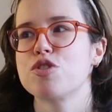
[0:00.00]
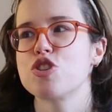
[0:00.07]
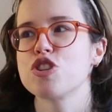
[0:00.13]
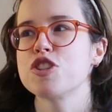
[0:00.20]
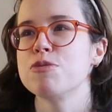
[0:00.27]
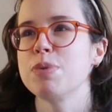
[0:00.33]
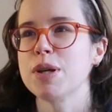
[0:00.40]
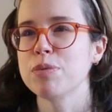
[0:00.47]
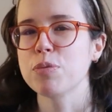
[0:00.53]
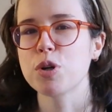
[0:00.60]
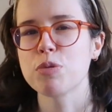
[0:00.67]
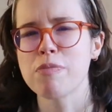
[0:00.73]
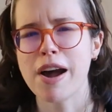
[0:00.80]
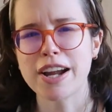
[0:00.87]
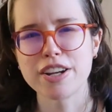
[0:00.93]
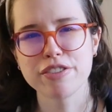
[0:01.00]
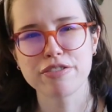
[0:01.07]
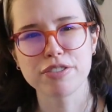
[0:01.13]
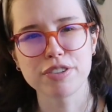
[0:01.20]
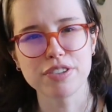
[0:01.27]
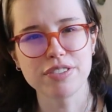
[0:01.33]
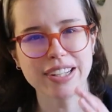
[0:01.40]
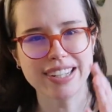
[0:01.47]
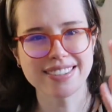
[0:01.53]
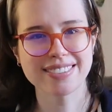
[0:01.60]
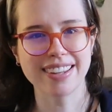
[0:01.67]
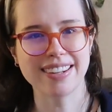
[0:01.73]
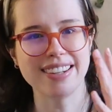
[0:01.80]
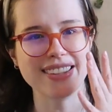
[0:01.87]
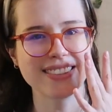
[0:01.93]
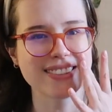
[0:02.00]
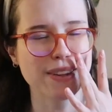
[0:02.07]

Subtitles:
just being more mindful of like sending